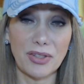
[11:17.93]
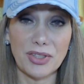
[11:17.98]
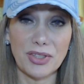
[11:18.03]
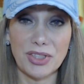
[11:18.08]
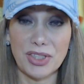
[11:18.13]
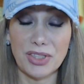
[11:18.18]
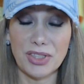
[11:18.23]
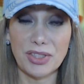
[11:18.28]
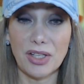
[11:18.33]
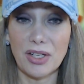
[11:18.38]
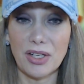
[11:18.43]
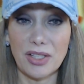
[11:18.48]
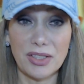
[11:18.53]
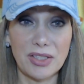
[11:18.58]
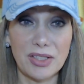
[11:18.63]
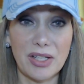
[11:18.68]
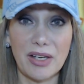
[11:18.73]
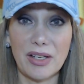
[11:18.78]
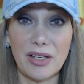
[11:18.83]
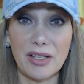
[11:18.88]
She's got to
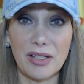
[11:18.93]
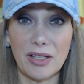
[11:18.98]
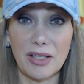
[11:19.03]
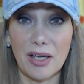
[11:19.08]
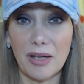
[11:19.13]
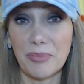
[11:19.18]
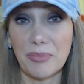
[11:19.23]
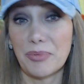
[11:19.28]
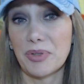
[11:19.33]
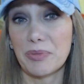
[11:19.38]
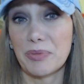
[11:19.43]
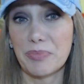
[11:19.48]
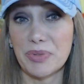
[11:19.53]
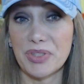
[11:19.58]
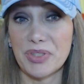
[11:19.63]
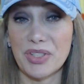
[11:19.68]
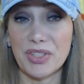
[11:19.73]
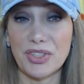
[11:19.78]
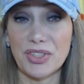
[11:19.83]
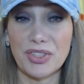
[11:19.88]
take up the
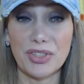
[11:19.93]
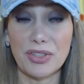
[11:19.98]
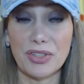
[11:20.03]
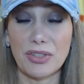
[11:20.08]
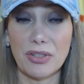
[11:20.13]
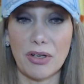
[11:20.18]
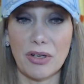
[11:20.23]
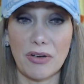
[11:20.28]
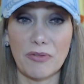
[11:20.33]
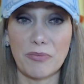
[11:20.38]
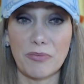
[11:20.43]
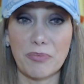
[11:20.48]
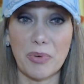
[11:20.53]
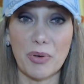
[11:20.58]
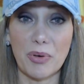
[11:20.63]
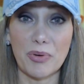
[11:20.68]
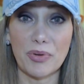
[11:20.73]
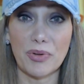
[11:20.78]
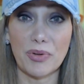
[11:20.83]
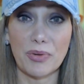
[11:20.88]
position of
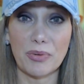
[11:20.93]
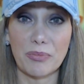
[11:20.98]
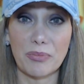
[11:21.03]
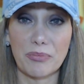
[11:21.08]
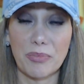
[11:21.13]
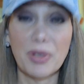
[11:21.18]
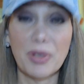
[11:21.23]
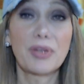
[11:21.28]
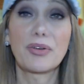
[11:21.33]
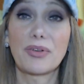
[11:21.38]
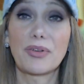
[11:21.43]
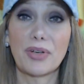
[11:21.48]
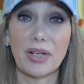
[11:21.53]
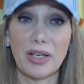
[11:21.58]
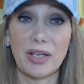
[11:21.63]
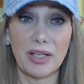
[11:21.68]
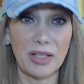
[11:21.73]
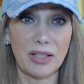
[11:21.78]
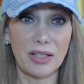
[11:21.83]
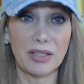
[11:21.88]
both mother
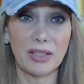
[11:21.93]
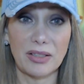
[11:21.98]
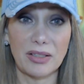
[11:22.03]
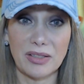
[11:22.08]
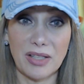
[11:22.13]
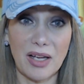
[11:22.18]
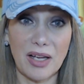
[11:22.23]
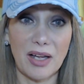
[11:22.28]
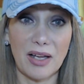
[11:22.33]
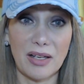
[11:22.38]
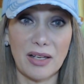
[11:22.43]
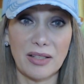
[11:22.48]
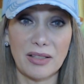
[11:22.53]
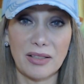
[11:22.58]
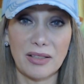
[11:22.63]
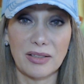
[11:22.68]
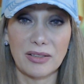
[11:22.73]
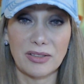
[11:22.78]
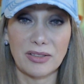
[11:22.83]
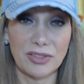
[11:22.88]
and dad.
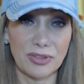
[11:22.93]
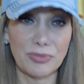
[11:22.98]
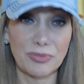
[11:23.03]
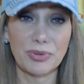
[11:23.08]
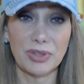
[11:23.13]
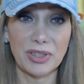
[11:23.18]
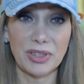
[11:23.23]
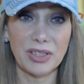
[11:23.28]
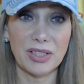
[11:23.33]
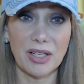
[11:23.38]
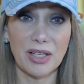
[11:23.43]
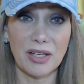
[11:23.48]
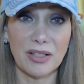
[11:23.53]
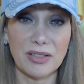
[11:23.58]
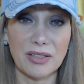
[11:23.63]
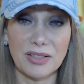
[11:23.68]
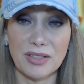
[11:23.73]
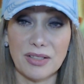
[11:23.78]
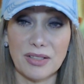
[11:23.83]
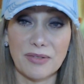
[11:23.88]
She really
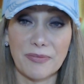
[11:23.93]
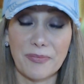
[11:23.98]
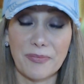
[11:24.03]
does.